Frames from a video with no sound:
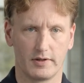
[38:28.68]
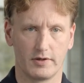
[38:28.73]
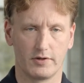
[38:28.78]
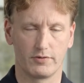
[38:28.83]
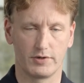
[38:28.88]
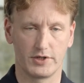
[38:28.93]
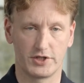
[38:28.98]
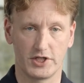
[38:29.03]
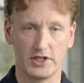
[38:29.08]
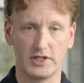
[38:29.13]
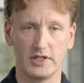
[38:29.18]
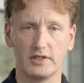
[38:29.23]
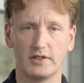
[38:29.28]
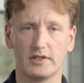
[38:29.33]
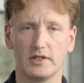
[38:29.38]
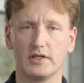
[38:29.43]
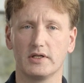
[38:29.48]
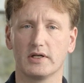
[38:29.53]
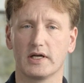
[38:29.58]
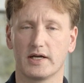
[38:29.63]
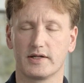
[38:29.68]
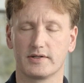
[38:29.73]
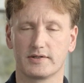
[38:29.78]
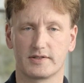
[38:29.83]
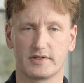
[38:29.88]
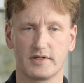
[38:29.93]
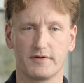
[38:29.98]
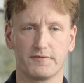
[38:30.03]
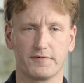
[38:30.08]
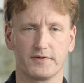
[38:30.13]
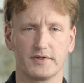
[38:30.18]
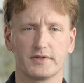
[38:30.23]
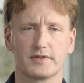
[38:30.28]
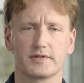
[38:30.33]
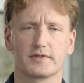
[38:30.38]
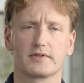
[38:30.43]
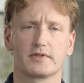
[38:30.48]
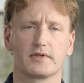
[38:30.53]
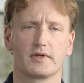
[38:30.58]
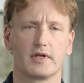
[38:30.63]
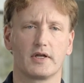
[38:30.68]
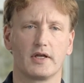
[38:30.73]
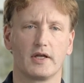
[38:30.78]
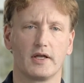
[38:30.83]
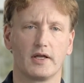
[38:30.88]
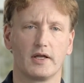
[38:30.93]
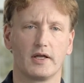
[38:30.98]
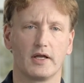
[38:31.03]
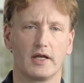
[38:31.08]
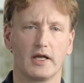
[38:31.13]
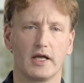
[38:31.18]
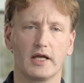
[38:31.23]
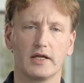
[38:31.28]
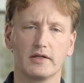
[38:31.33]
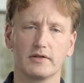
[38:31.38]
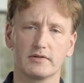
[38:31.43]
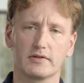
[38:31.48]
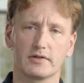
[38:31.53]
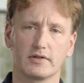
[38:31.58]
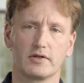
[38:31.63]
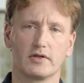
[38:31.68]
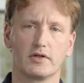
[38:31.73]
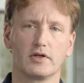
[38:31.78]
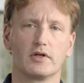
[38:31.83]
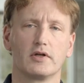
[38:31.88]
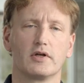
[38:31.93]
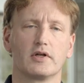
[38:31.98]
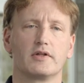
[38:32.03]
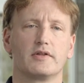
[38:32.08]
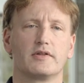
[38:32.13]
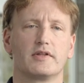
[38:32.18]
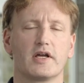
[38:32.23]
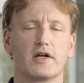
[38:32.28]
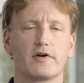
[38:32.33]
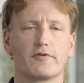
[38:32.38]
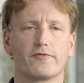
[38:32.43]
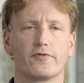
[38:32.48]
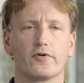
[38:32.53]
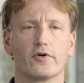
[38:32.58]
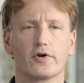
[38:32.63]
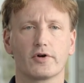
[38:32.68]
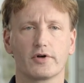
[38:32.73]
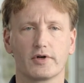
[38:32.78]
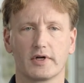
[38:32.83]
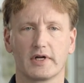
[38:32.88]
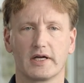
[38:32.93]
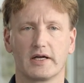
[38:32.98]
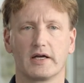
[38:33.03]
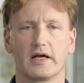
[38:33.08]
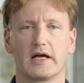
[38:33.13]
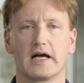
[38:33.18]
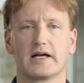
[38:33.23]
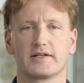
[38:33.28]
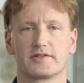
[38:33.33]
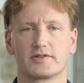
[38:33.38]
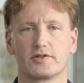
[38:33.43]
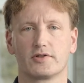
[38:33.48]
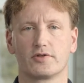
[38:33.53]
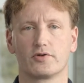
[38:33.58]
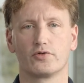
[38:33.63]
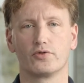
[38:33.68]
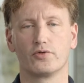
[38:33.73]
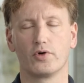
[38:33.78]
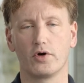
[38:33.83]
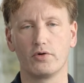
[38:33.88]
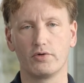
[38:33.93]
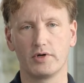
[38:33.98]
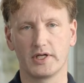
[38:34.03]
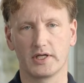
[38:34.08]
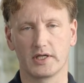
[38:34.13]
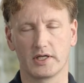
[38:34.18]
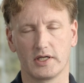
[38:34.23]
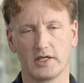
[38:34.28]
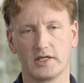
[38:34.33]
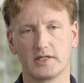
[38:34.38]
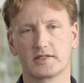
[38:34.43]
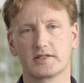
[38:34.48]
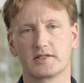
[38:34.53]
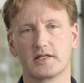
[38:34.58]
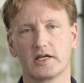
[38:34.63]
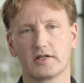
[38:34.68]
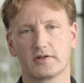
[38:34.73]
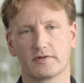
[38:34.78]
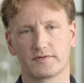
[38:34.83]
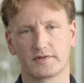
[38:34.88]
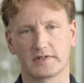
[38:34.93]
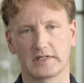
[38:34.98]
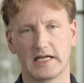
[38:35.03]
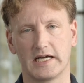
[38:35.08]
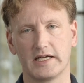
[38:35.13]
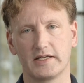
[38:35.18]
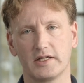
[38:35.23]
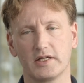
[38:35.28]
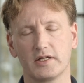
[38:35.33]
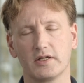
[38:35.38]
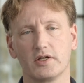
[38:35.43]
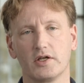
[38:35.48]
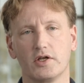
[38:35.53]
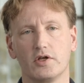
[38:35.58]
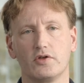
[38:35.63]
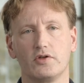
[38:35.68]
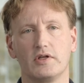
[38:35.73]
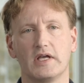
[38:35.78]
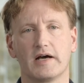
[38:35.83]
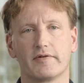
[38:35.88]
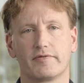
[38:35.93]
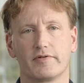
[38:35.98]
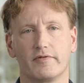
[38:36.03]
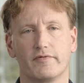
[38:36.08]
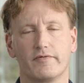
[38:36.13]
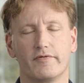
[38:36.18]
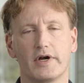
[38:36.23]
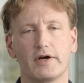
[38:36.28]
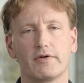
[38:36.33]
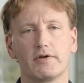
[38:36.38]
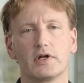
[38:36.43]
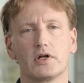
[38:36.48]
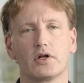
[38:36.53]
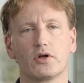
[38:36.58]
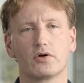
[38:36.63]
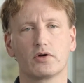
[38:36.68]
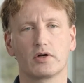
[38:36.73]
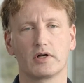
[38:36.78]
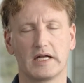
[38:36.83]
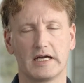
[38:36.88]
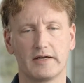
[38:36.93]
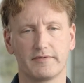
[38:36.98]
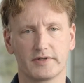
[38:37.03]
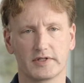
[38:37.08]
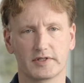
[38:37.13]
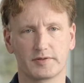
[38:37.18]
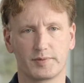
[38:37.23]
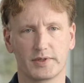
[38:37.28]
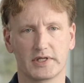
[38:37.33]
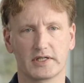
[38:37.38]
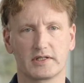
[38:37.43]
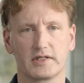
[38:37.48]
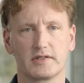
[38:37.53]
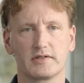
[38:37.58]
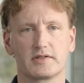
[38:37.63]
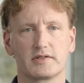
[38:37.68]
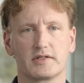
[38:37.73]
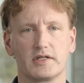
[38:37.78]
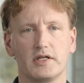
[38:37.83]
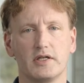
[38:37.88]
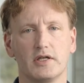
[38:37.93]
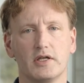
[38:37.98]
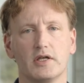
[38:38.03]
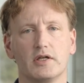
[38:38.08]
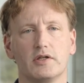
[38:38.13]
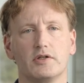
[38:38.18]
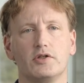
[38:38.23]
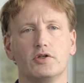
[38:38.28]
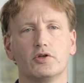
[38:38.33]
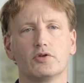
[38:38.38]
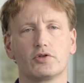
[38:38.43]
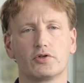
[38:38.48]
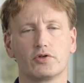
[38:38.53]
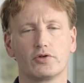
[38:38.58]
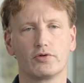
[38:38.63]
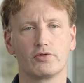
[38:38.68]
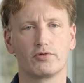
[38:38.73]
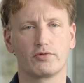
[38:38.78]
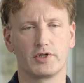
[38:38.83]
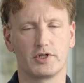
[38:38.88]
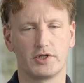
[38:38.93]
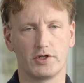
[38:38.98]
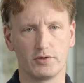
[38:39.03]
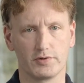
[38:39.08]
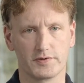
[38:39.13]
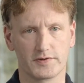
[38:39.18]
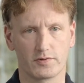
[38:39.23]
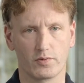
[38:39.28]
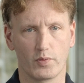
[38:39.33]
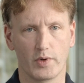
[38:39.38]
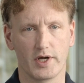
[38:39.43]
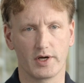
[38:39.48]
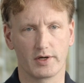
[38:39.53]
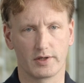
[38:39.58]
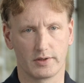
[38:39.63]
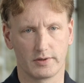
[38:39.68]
rigidity and stiffness, and therefore, as rolling instead of sliding, you have a very long life expectancy due to reduced wear.